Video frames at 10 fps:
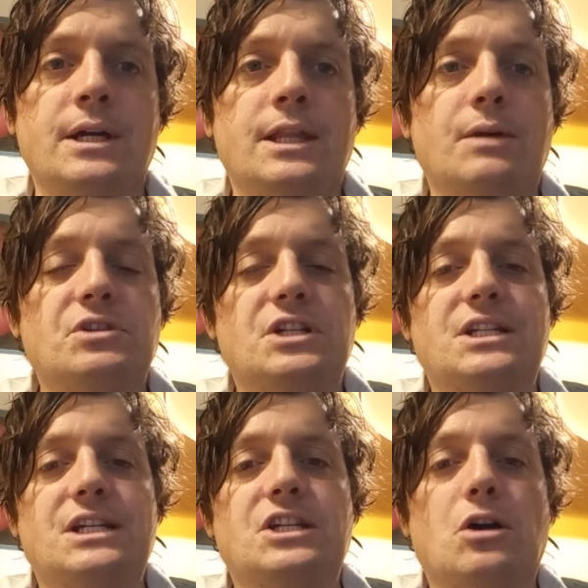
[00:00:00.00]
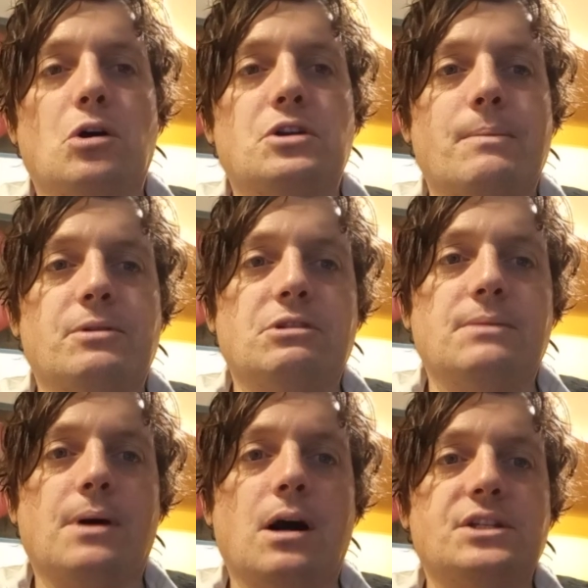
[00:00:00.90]
There was an existing contract between the
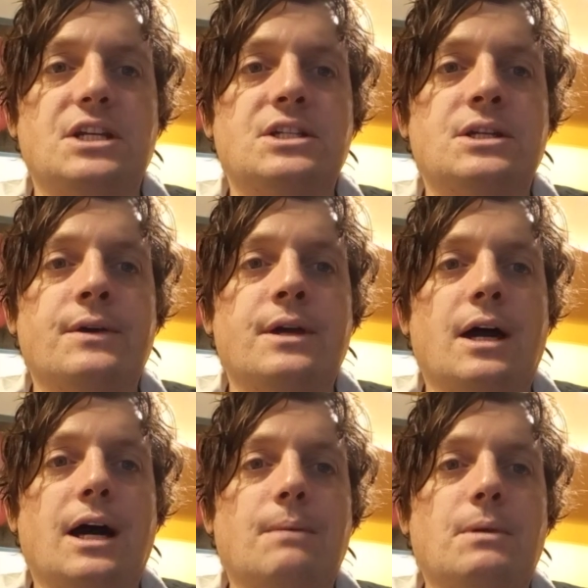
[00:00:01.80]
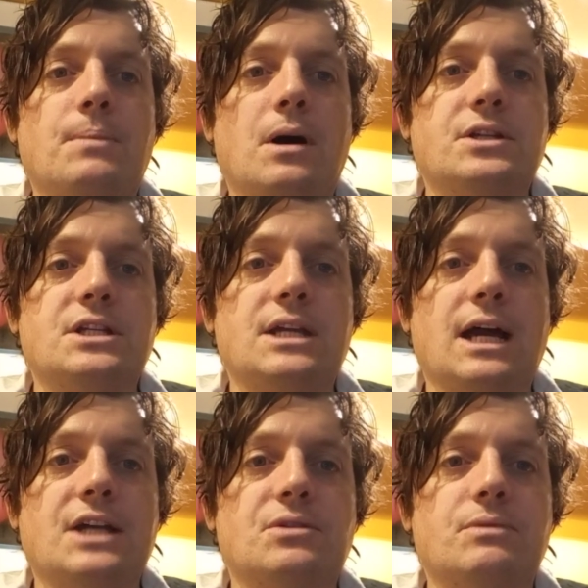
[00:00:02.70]
parties. A party
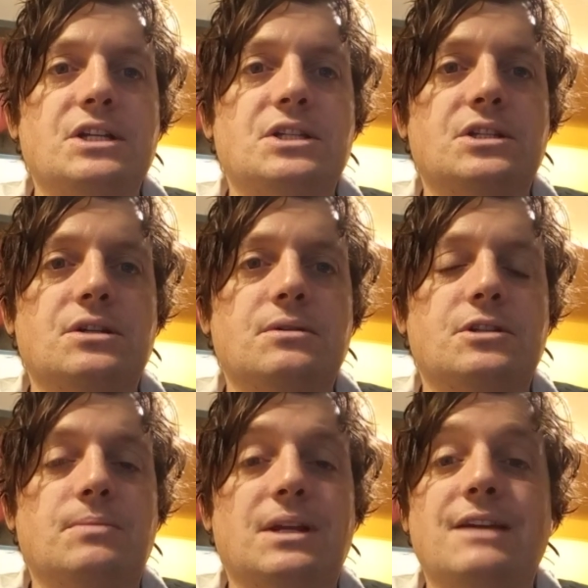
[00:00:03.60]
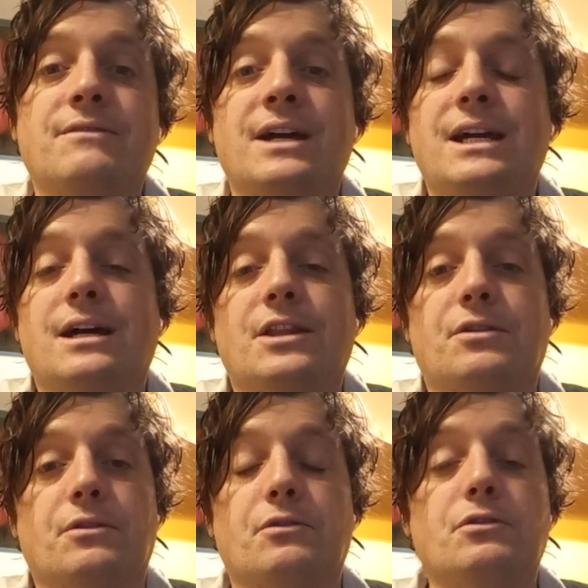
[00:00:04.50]
has a reason to believe,
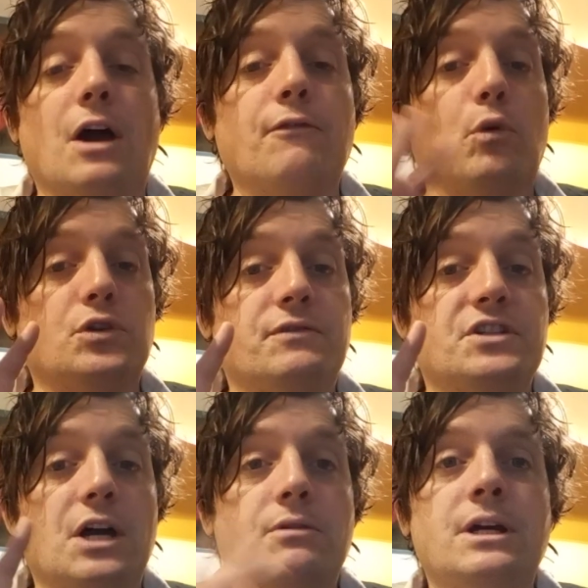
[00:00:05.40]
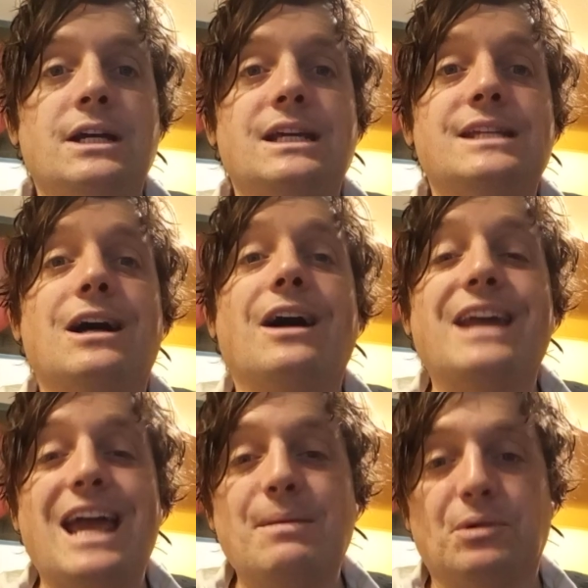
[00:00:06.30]
through no fault of his own, he's
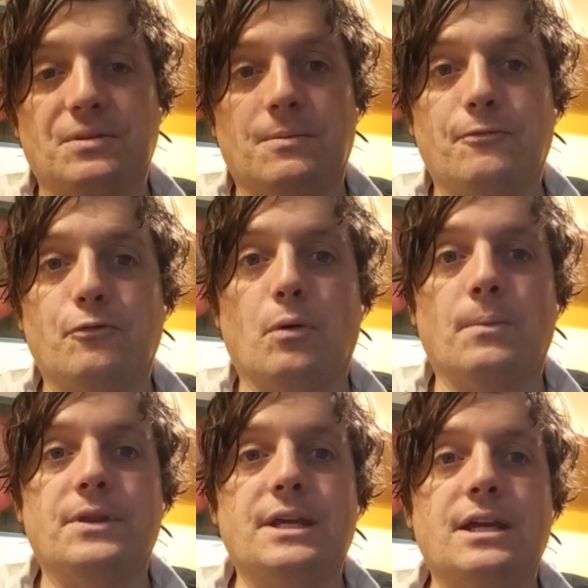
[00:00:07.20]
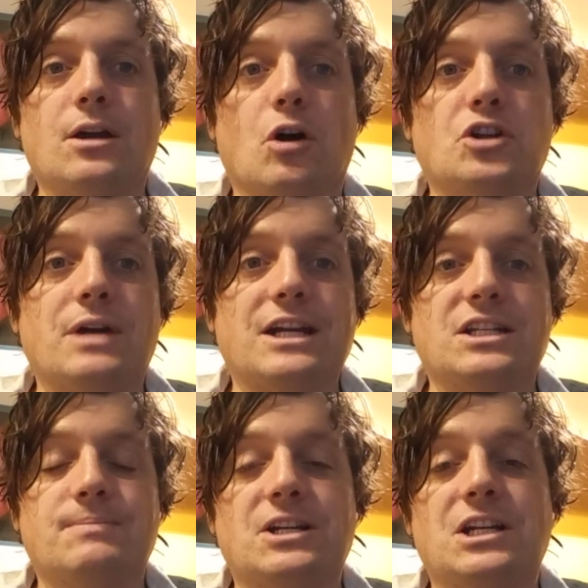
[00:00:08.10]
unable to perform the contract,
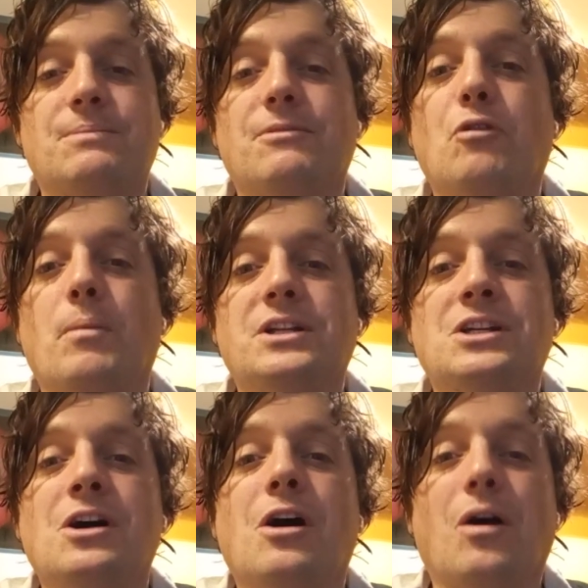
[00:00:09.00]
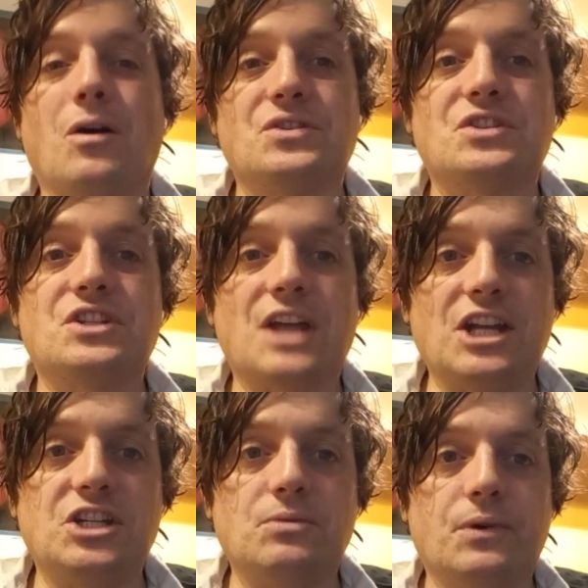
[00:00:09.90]
especially perform it on
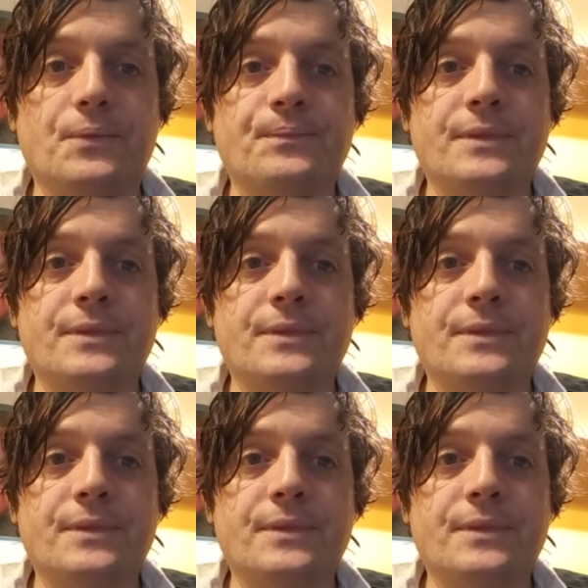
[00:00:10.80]
schedule.